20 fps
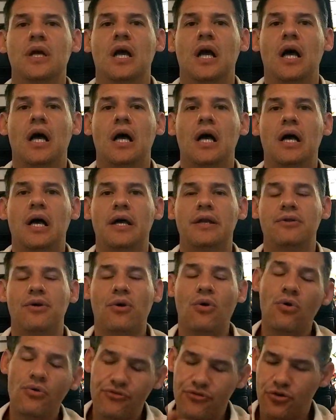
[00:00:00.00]
And
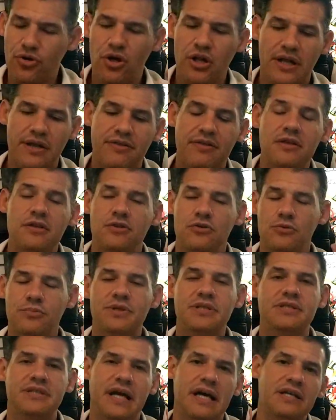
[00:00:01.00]
overall, I think you'll be
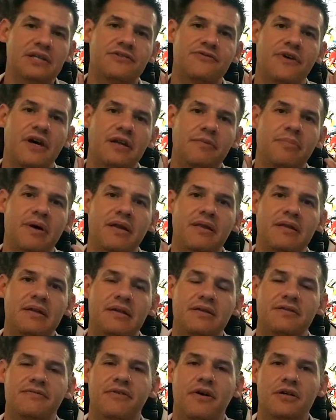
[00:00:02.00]
satisfied by the end
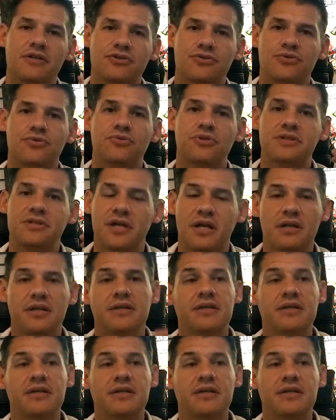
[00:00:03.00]
of our storytelling.